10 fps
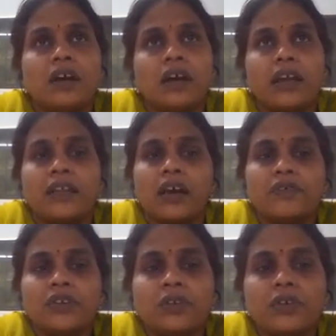And
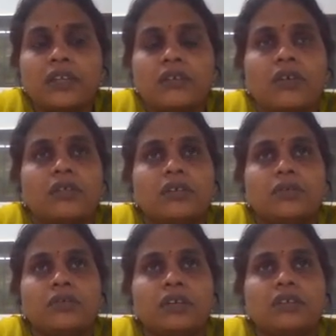after knowing all the
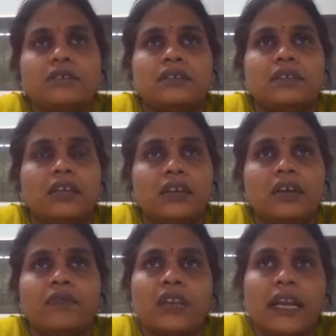tokens, then
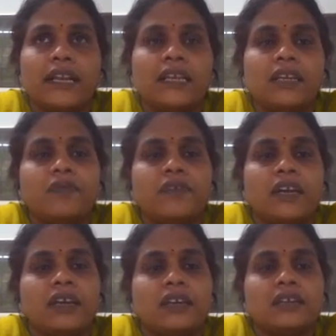we'll identify
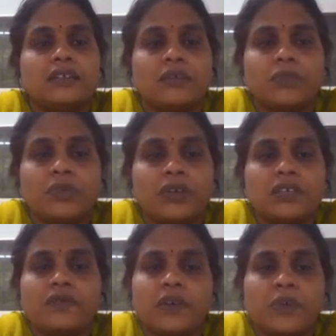some
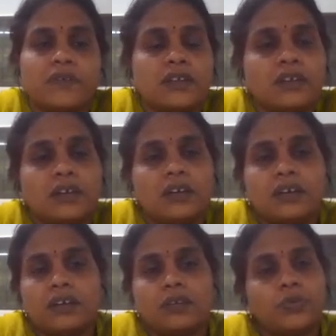tokens from our
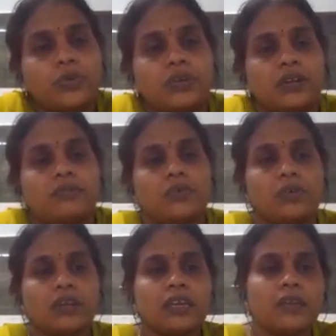program.
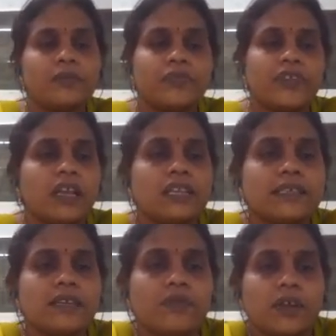Okay, I'll
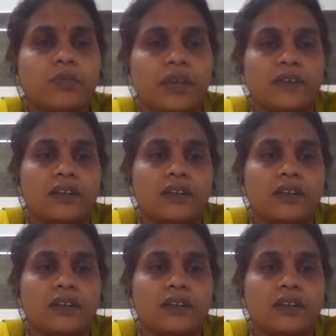see one by one.